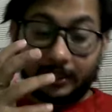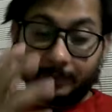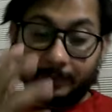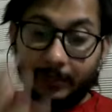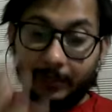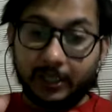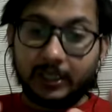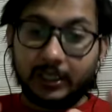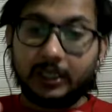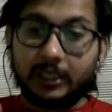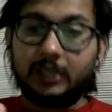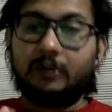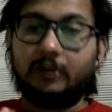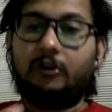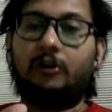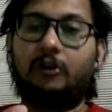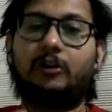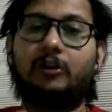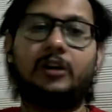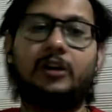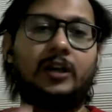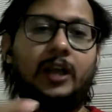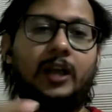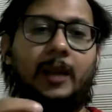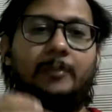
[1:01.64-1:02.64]
depending
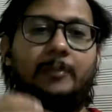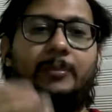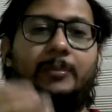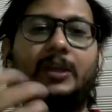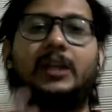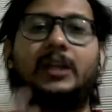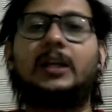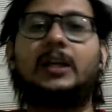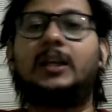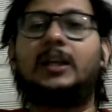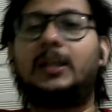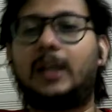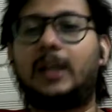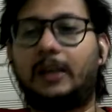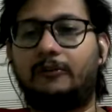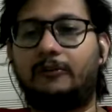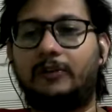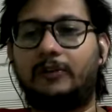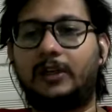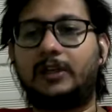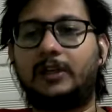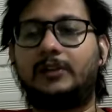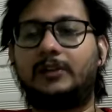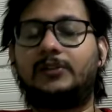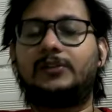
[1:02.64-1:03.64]
on empirical
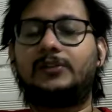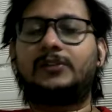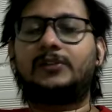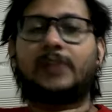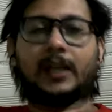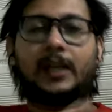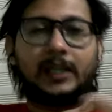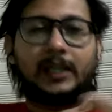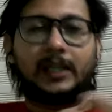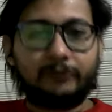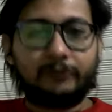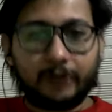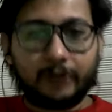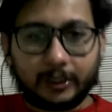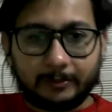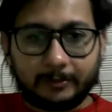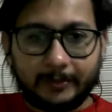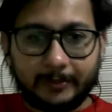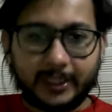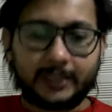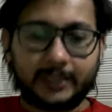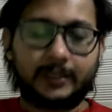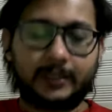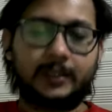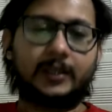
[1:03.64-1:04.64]
evidence, scientific
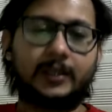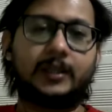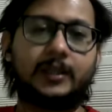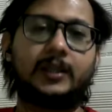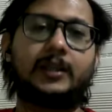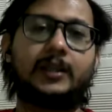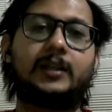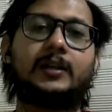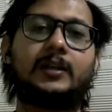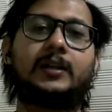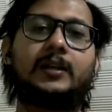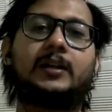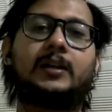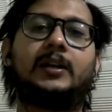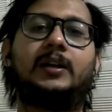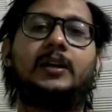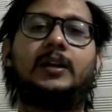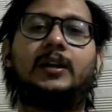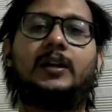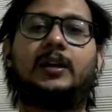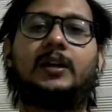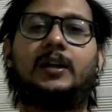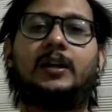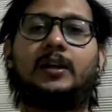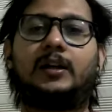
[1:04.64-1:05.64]
method,
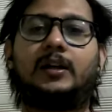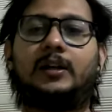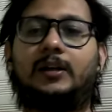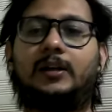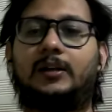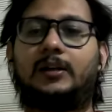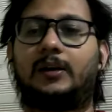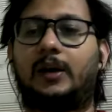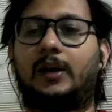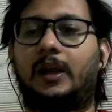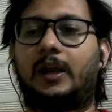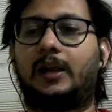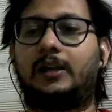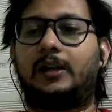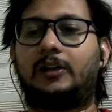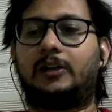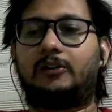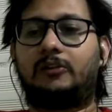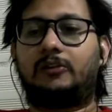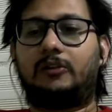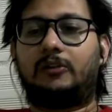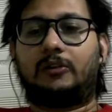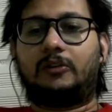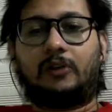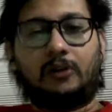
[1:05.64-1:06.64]
and
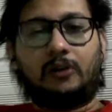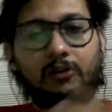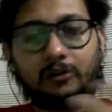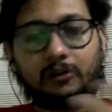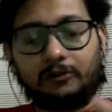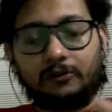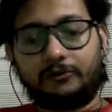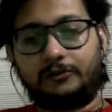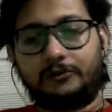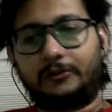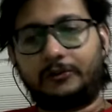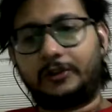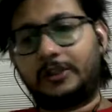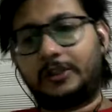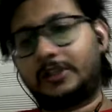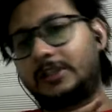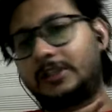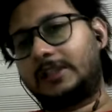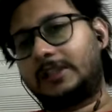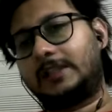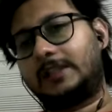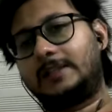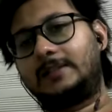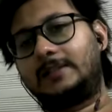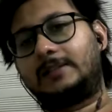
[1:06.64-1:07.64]
a lot of
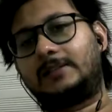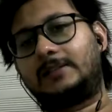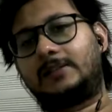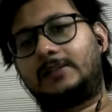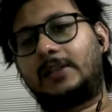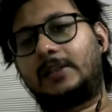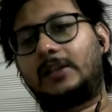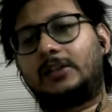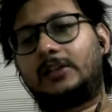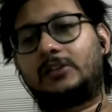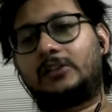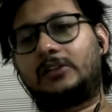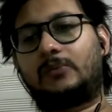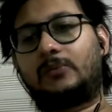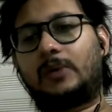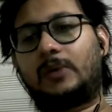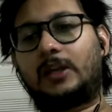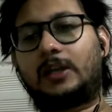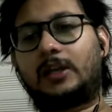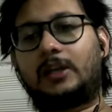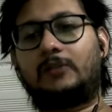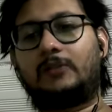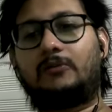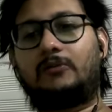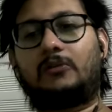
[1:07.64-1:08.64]
these things
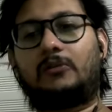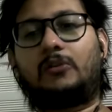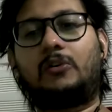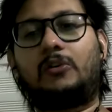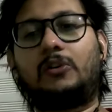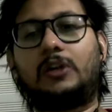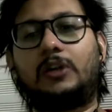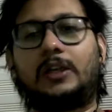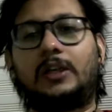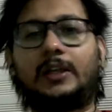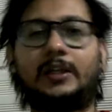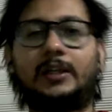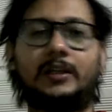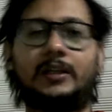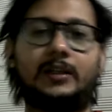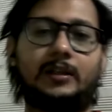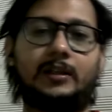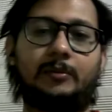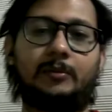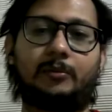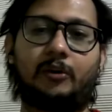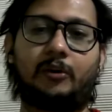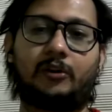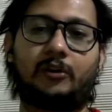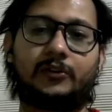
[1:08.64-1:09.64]
were involved in
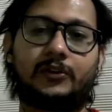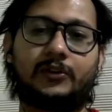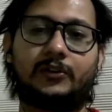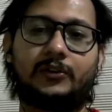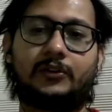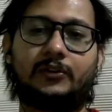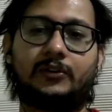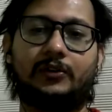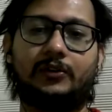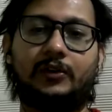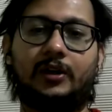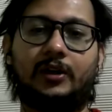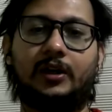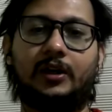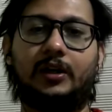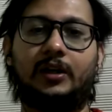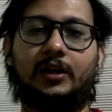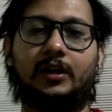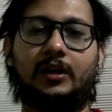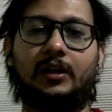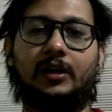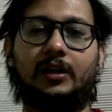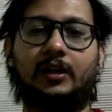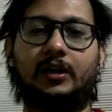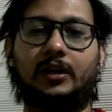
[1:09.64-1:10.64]
the process
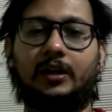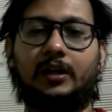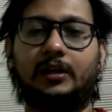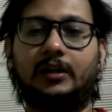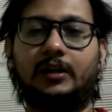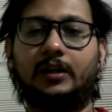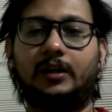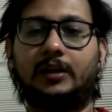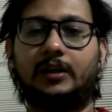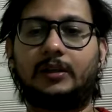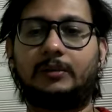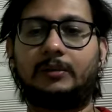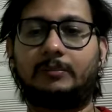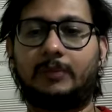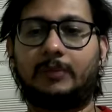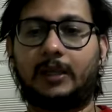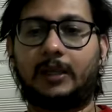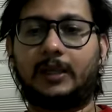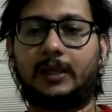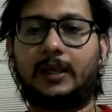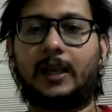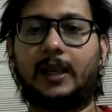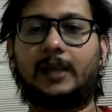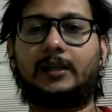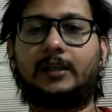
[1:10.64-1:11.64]
in the
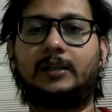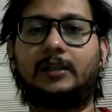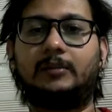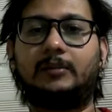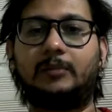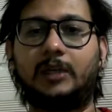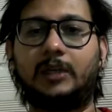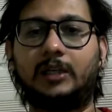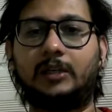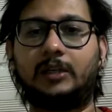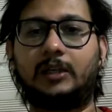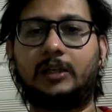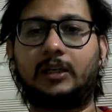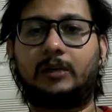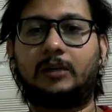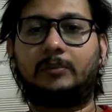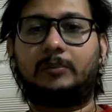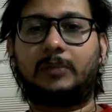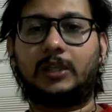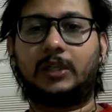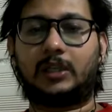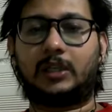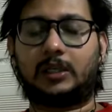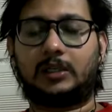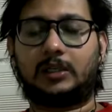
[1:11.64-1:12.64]
Enlightenment
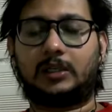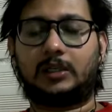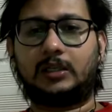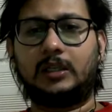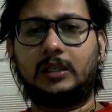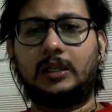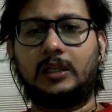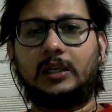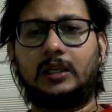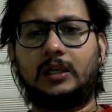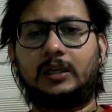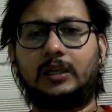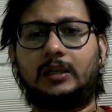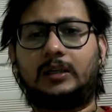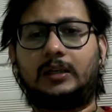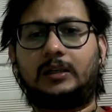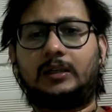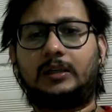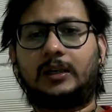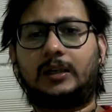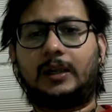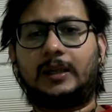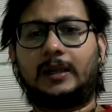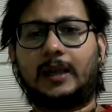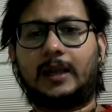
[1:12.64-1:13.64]
period.
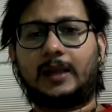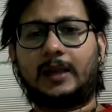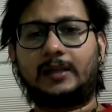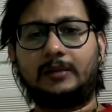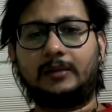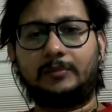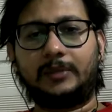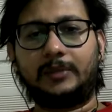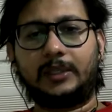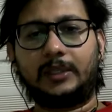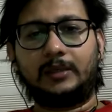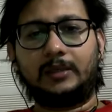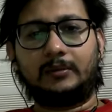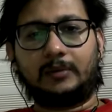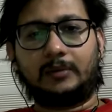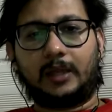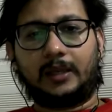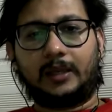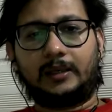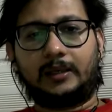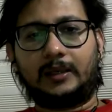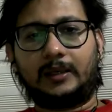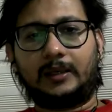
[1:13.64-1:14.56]
Enlightenment